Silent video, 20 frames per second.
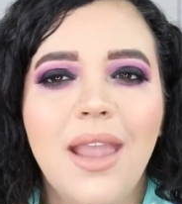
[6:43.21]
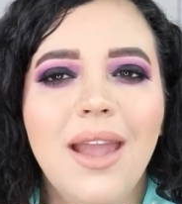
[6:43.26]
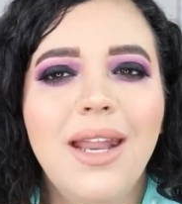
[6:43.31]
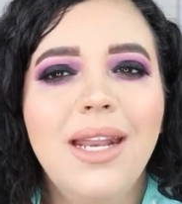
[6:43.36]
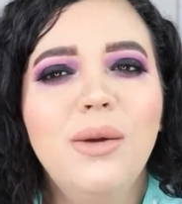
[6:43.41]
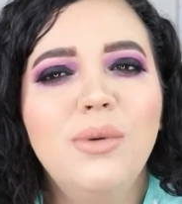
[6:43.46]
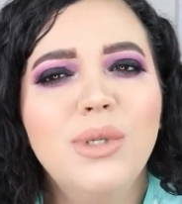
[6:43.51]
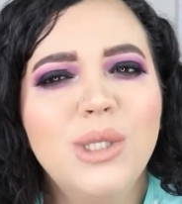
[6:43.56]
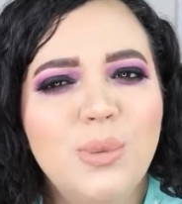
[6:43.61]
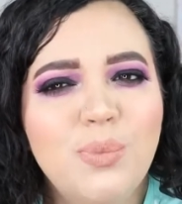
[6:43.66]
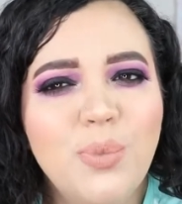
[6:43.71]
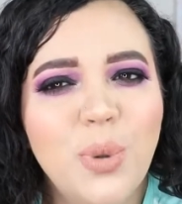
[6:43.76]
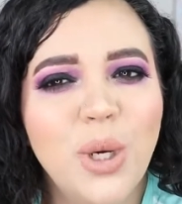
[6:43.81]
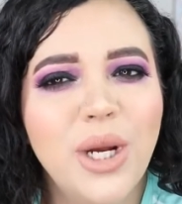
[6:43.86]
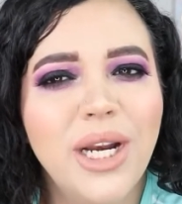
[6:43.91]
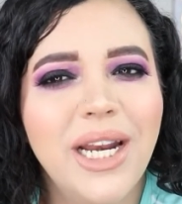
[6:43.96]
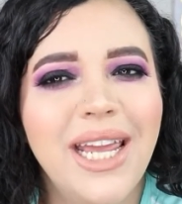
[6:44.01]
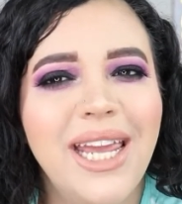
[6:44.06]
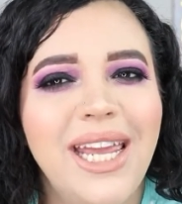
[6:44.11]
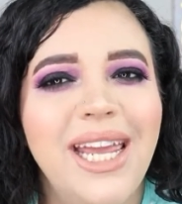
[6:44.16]
and it was
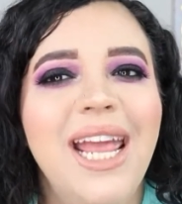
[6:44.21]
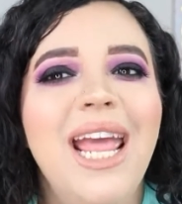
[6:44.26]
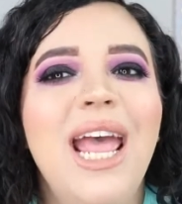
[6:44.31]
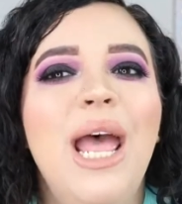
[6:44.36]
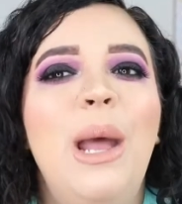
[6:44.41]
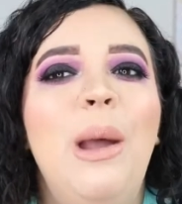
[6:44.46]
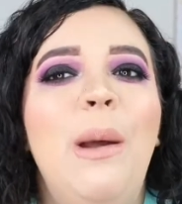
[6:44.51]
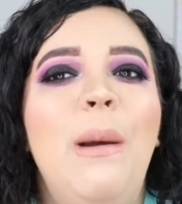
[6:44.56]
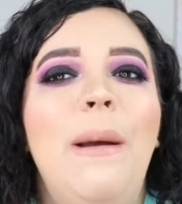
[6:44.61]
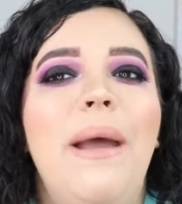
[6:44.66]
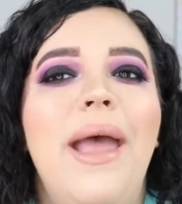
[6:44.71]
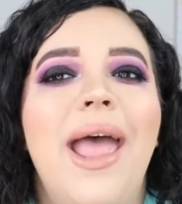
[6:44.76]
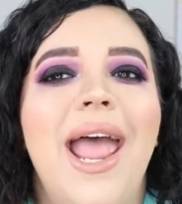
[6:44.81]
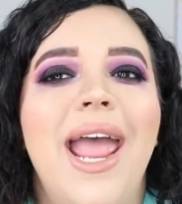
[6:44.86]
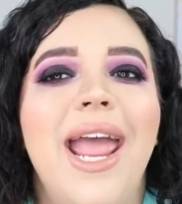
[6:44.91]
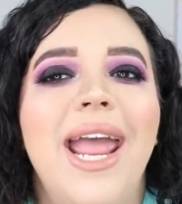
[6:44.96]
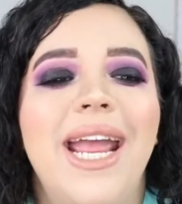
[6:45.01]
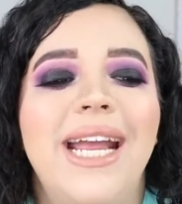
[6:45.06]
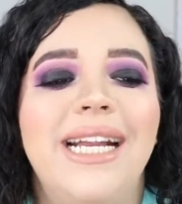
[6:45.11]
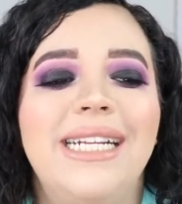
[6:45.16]
pretty
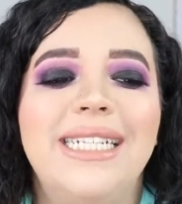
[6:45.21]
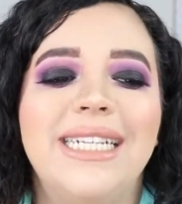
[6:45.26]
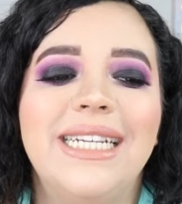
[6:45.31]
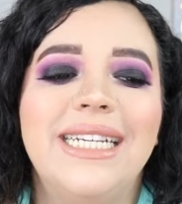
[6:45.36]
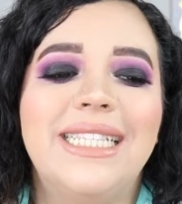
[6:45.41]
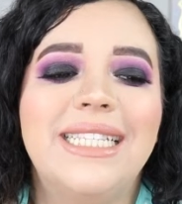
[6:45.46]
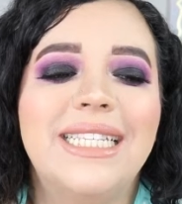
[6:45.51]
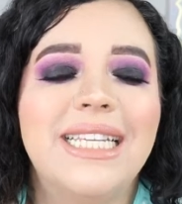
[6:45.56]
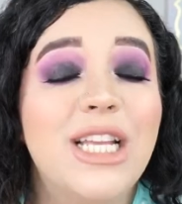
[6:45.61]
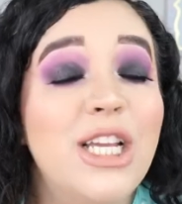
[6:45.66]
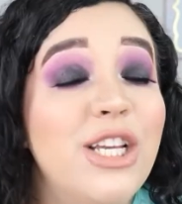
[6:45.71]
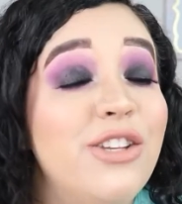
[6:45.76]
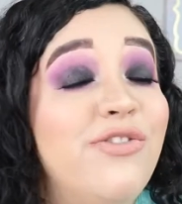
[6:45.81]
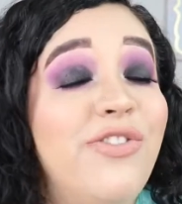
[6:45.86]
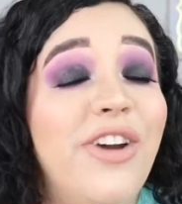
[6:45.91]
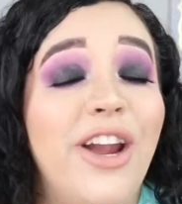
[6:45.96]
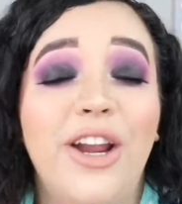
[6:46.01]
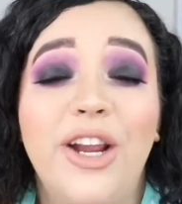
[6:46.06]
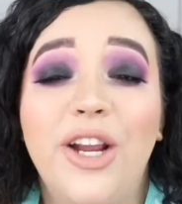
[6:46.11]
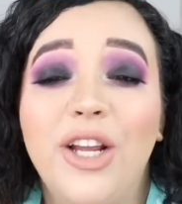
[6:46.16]
and it's it's
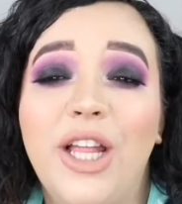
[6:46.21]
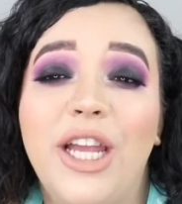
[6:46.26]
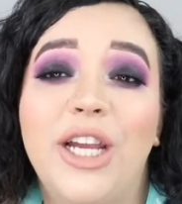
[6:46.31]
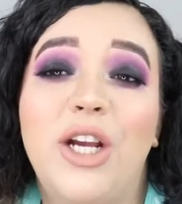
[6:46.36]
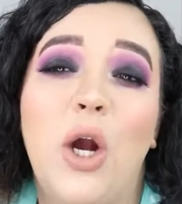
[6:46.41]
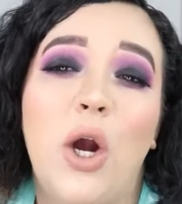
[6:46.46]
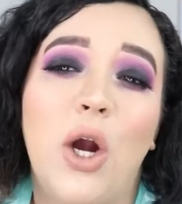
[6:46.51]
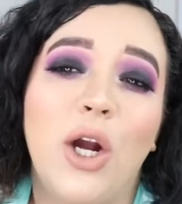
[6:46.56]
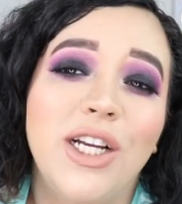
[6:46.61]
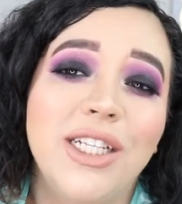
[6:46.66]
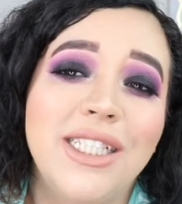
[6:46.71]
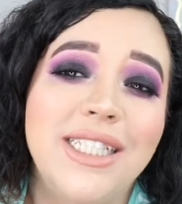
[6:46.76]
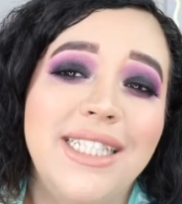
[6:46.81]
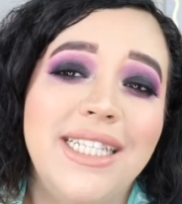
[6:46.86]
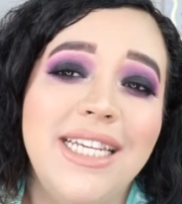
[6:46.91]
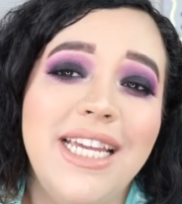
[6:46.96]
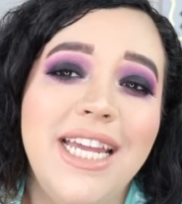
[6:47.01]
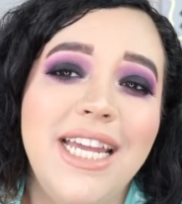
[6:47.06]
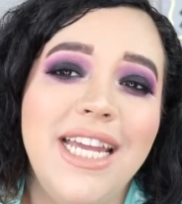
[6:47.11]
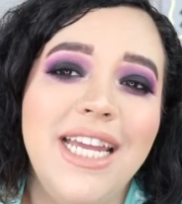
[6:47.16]
very like
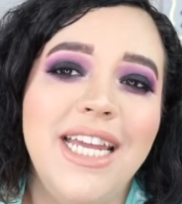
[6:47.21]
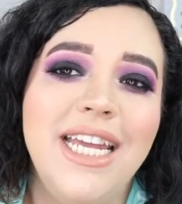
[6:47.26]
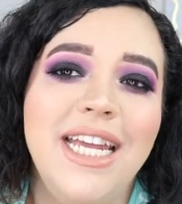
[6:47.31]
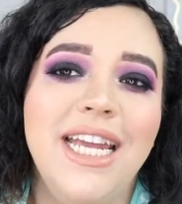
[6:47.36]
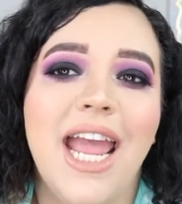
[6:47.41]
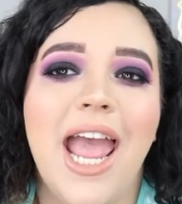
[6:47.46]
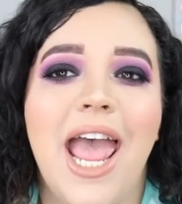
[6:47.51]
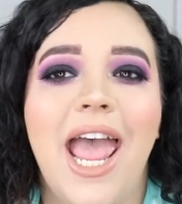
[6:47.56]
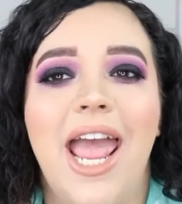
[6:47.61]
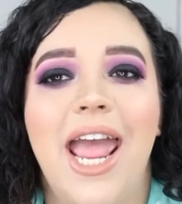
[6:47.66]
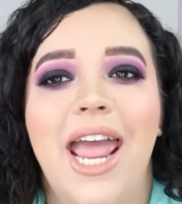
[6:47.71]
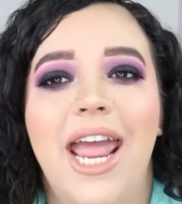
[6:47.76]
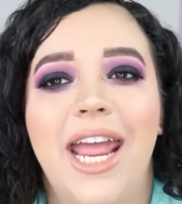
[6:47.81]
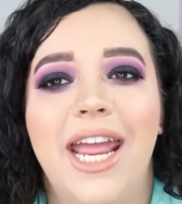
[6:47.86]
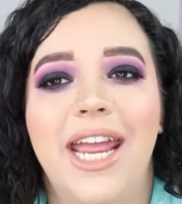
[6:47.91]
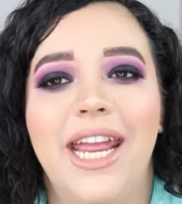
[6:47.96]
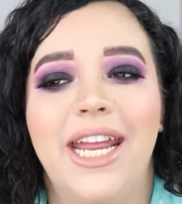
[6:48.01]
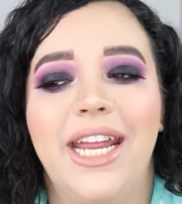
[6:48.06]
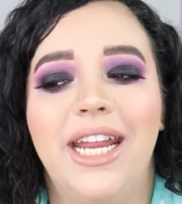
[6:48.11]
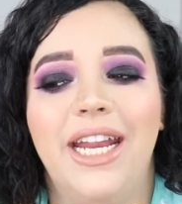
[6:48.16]
artsy
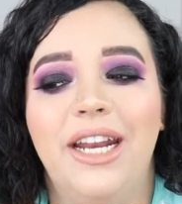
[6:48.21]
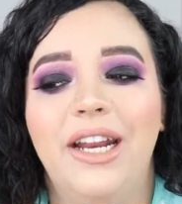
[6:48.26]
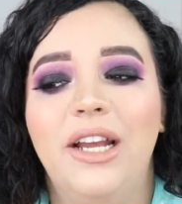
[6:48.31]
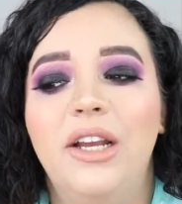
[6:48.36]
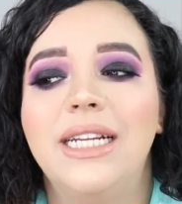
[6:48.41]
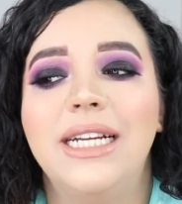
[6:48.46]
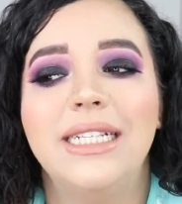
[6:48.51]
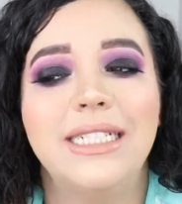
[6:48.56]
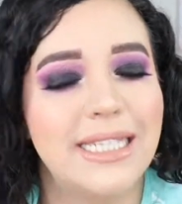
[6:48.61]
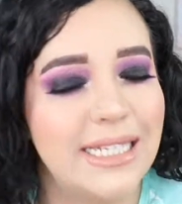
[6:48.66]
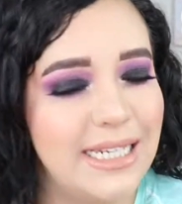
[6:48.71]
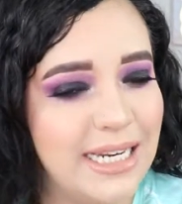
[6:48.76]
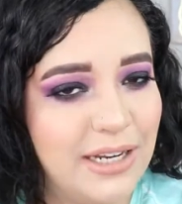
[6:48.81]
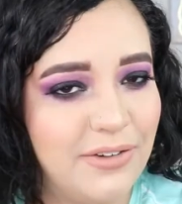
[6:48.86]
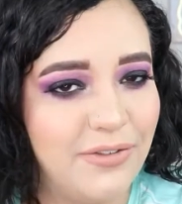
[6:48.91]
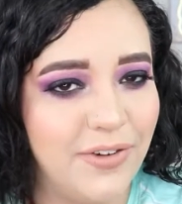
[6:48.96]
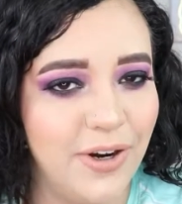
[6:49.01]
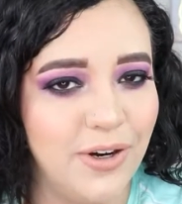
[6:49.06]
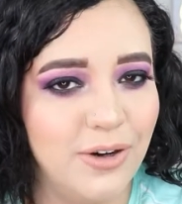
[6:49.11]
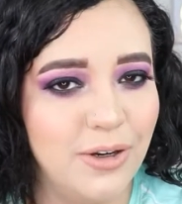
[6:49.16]
and nice to
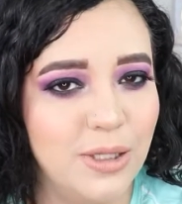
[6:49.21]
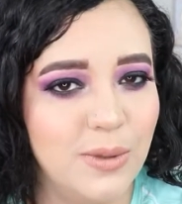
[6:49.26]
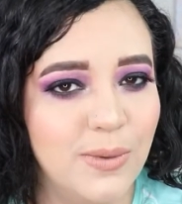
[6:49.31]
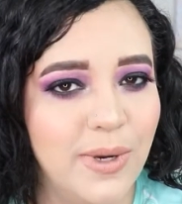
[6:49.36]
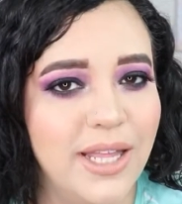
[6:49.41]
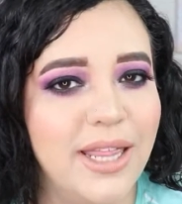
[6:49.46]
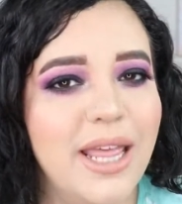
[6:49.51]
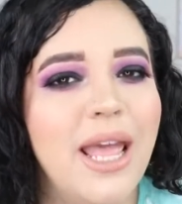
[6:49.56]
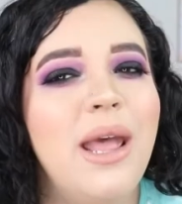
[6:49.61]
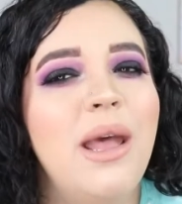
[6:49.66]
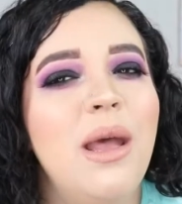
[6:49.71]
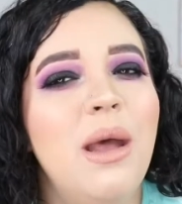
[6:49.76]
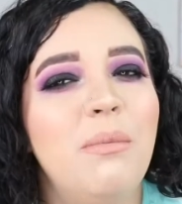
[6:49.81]
take photos with